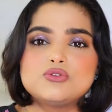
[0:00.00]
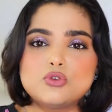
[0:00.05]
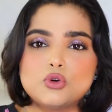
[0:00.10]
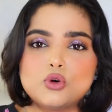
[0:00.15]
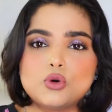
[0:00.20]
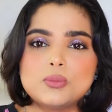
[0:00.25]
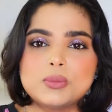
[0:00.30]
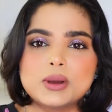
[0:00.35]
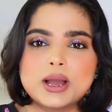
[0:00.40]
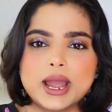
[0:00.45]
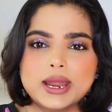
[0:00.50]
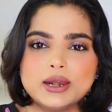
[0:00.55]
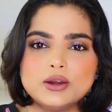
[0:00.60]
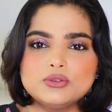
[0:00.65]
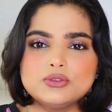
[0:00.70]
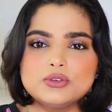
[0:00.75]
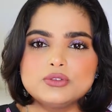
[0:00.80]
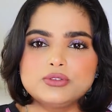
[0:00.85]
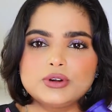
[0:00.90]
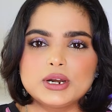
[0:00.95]
foam kind
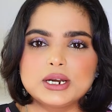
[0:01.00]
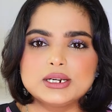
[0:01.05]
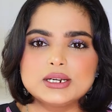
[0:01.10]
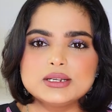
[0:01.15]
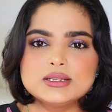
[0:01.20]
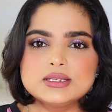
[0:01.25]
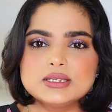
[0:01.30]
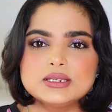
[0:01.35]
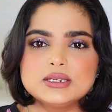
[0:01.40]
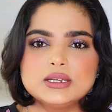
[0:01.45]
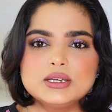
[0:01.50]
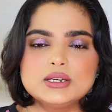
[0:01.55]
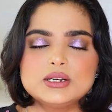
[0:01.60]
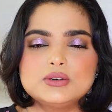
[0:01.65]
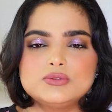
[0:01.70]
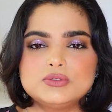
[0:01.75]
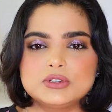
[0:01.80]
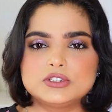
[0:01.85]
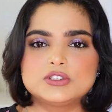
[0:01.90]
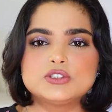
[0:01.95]
of a fragrance in
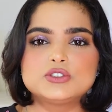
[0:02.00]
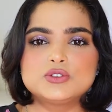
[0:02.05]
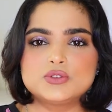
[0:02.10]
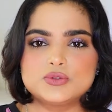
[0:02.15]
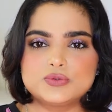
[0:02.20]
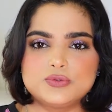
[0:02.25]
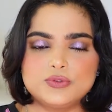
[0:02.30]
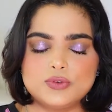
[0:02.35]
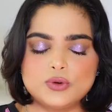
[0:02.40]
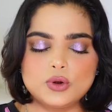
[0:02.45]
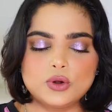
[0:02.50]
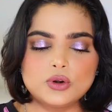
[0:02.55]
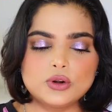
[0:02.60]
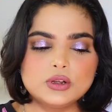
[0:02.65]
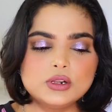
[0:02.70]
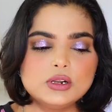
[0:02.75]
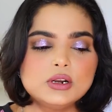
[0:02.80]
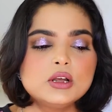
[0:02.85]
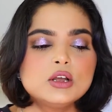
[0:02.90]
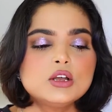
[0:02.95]
here, which is
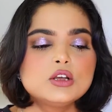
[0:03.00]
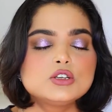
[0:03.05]
floral.